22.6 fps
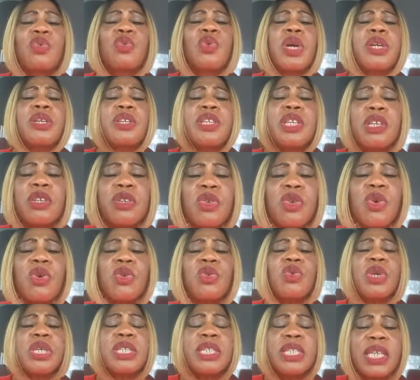22
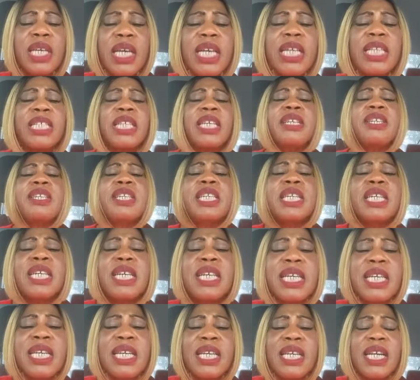28, said,
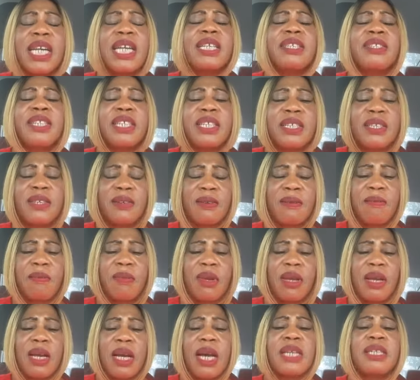decree 18
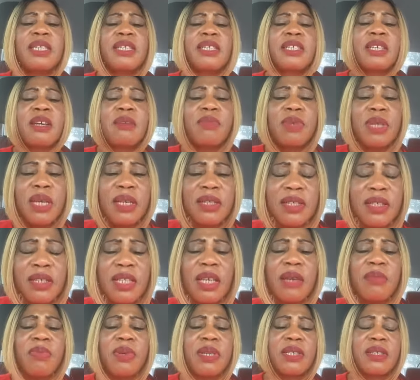and it shall be
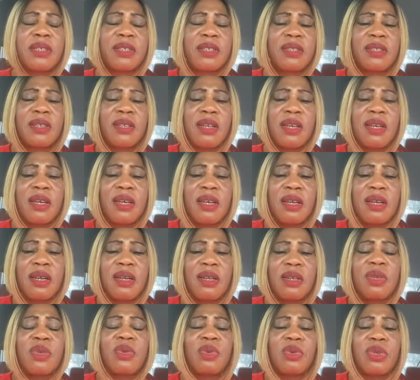established.
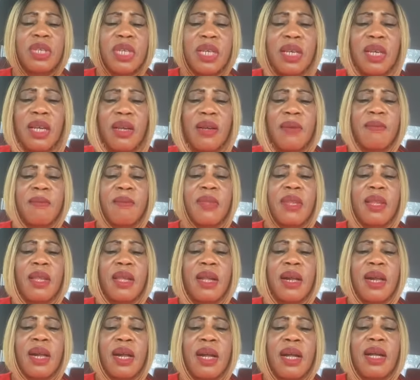Today,
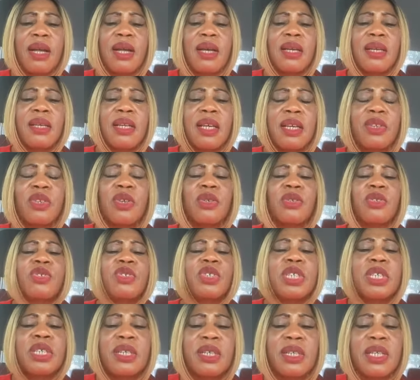let us
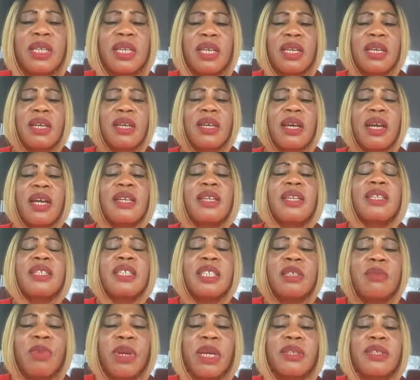decree and let
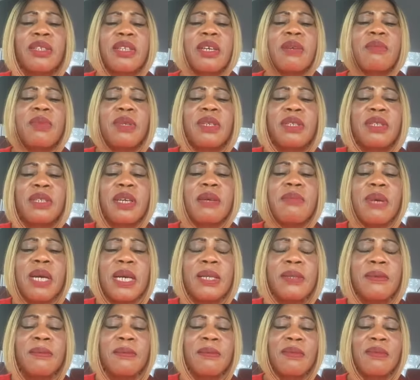it be established.
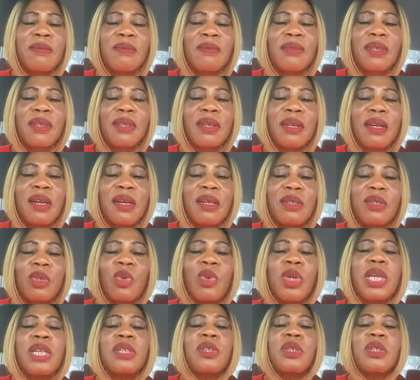Amen. So
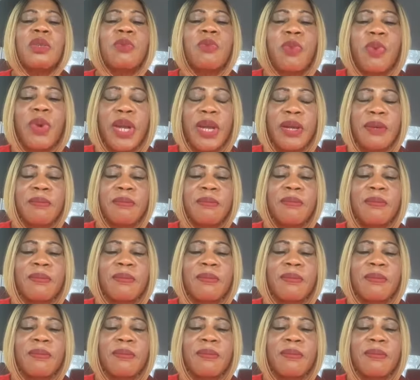let us pray.